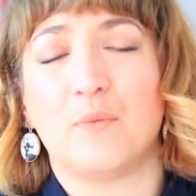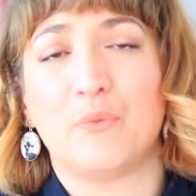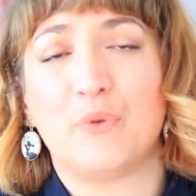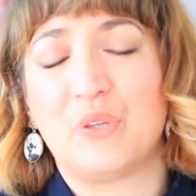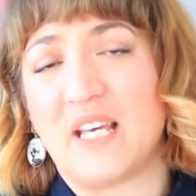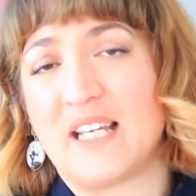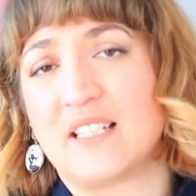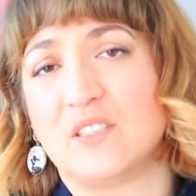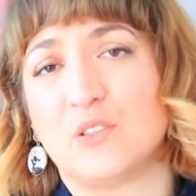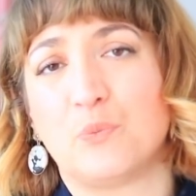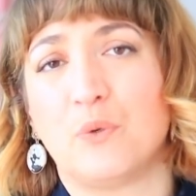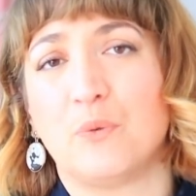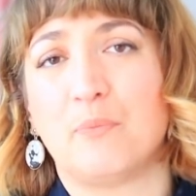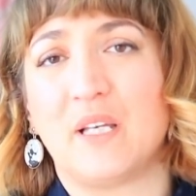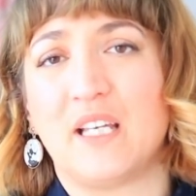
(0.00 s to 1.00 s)
things
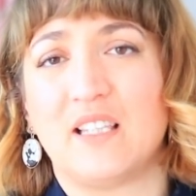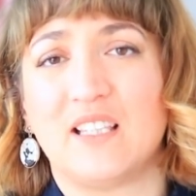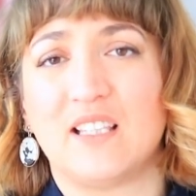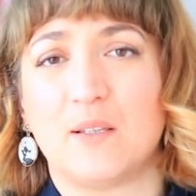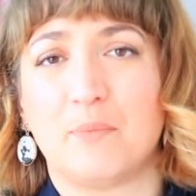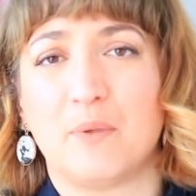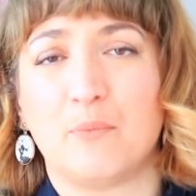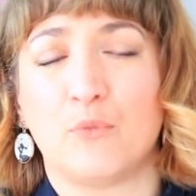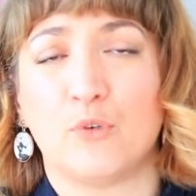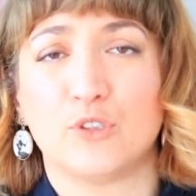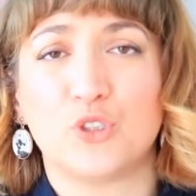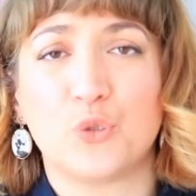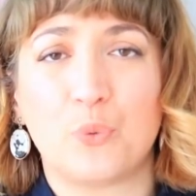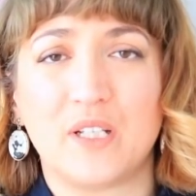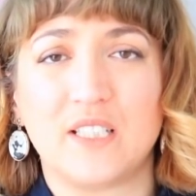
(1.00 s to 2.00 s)
will be a little bit more
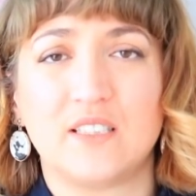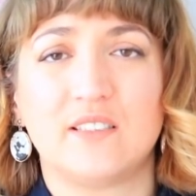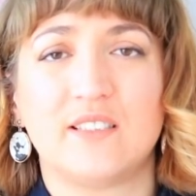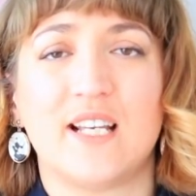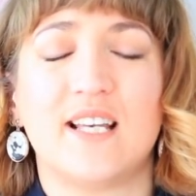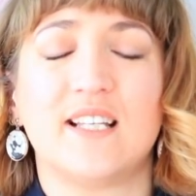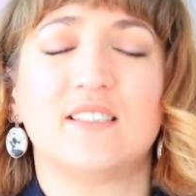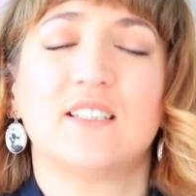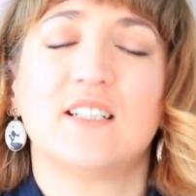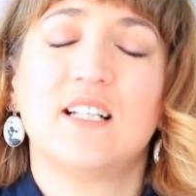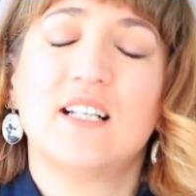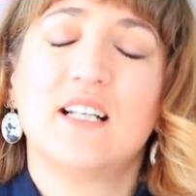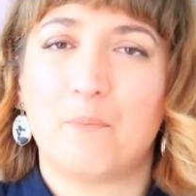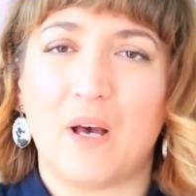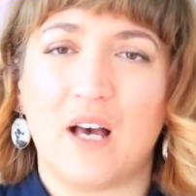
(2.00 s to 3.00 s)
twisted.
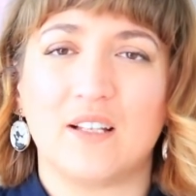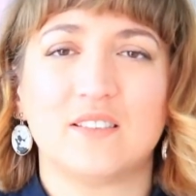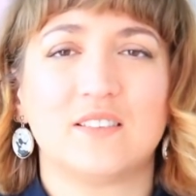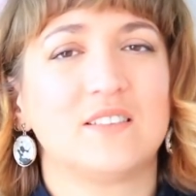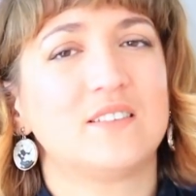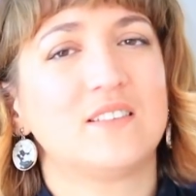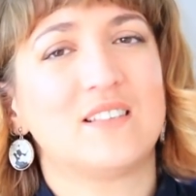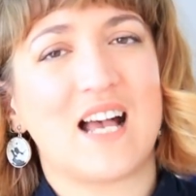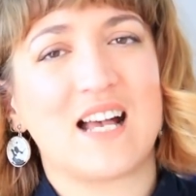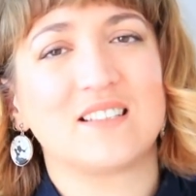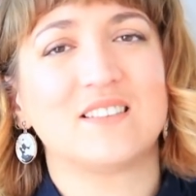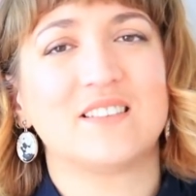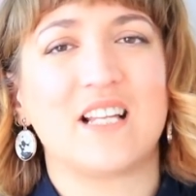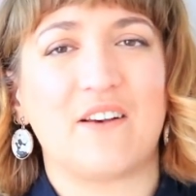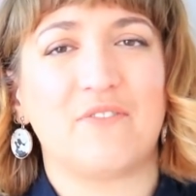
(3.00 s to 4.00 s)
But
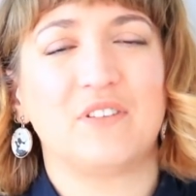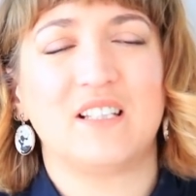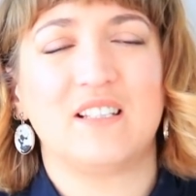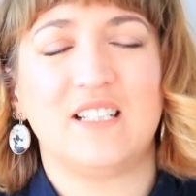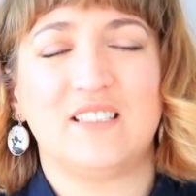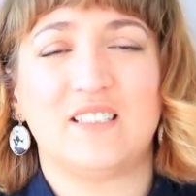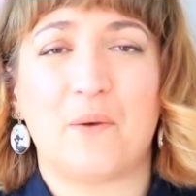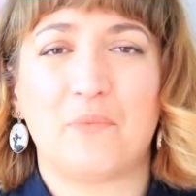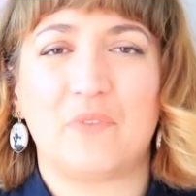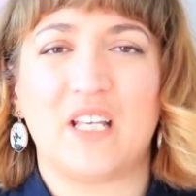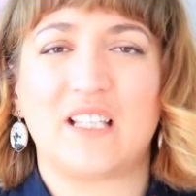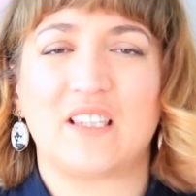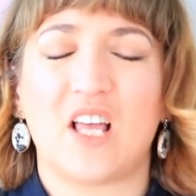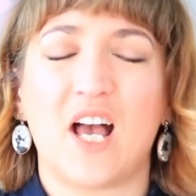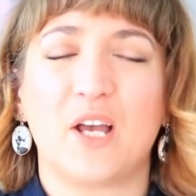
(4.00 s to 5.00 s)
that's definitely
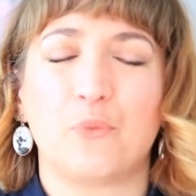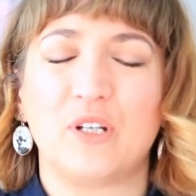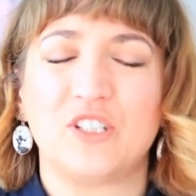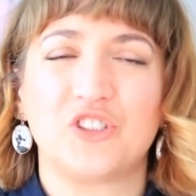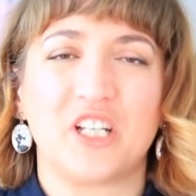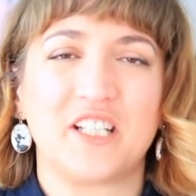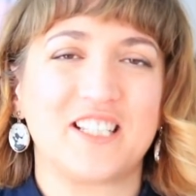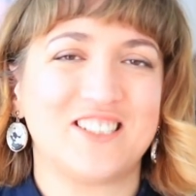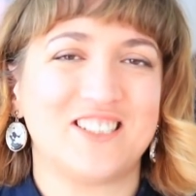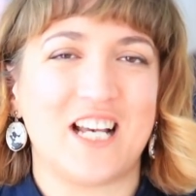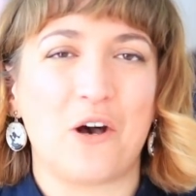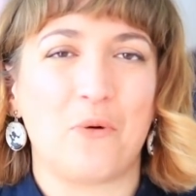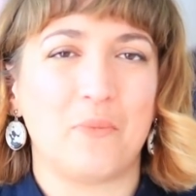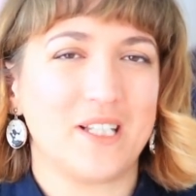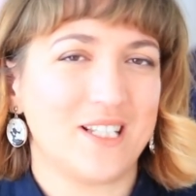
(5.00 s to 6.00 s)
something that I wish I could
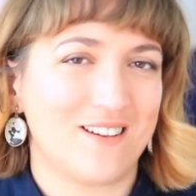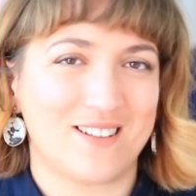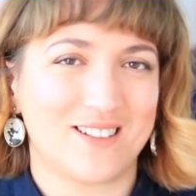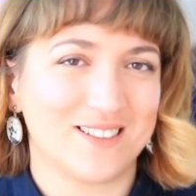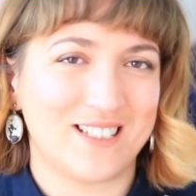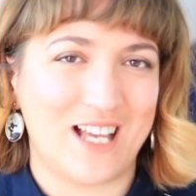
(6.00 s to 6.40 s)
tell my younger